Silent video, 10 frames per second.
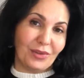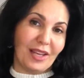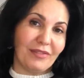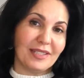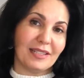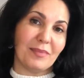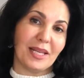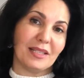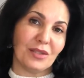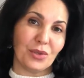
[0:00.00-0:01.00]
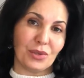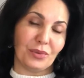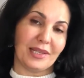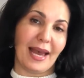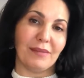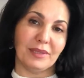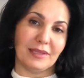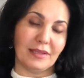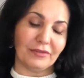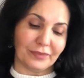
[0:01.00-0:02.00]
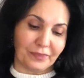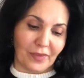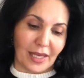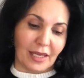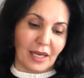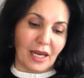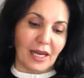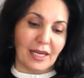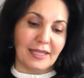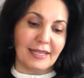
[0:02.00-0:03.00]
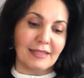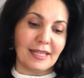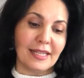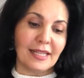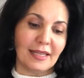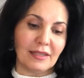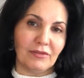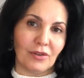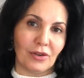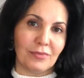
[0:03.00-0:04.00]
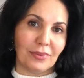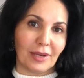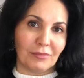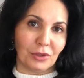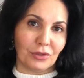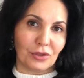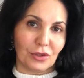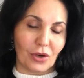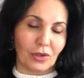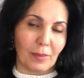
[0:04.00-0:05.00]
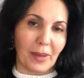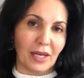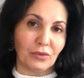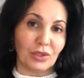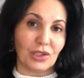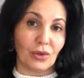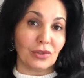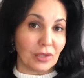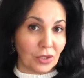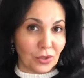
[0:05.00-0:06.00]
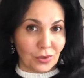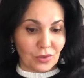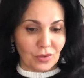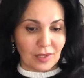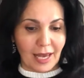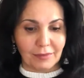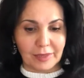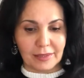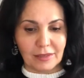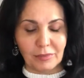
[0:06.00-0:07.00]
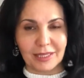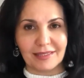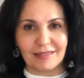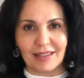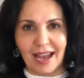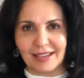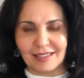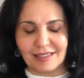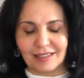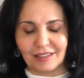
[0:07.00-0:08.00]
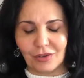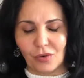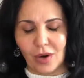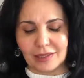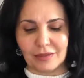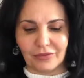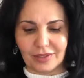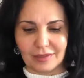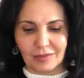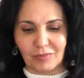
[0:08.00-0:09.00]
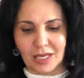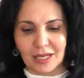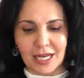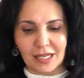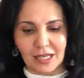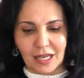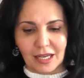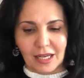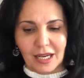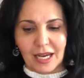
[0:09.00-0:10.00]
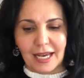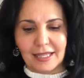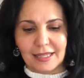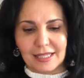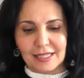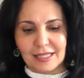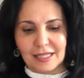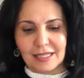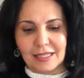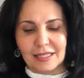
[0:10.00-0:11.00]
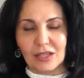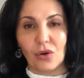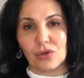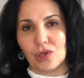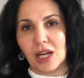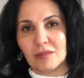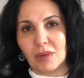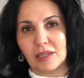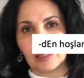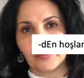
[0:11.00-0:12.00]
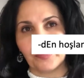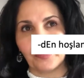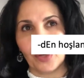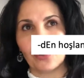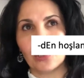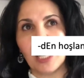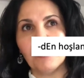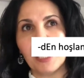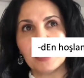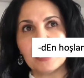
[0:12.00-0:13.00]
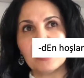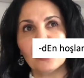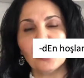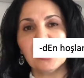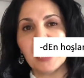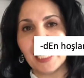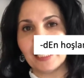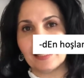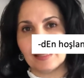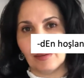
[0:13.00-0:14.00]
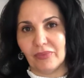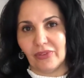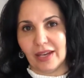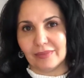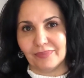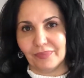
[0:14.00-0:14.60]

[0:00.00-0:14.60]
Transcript: nefret etmek is used with ablative. There's another verb I'm going to talk about which also uses ablative but has a quite different meaning. And this is hoşlanmak. Hoşlanmak is to like something.